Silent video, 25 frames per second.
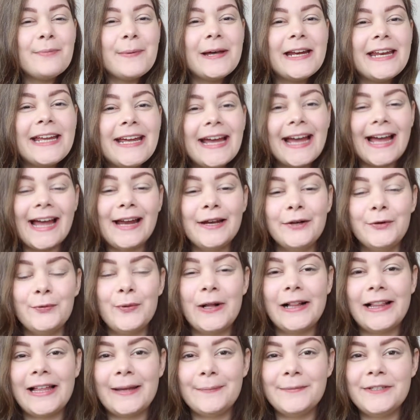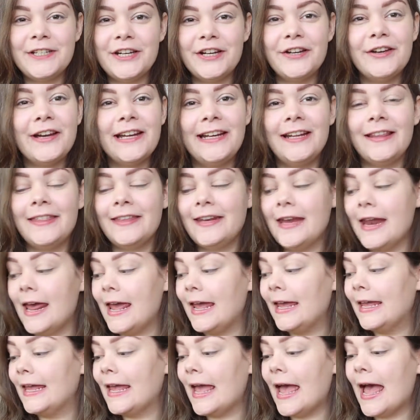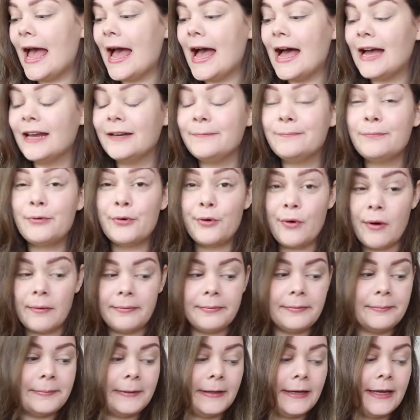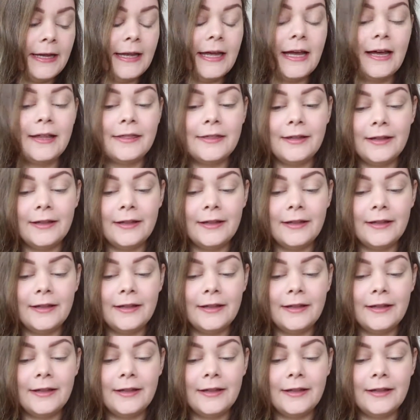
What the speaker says: everybody, and welcome to another day and probably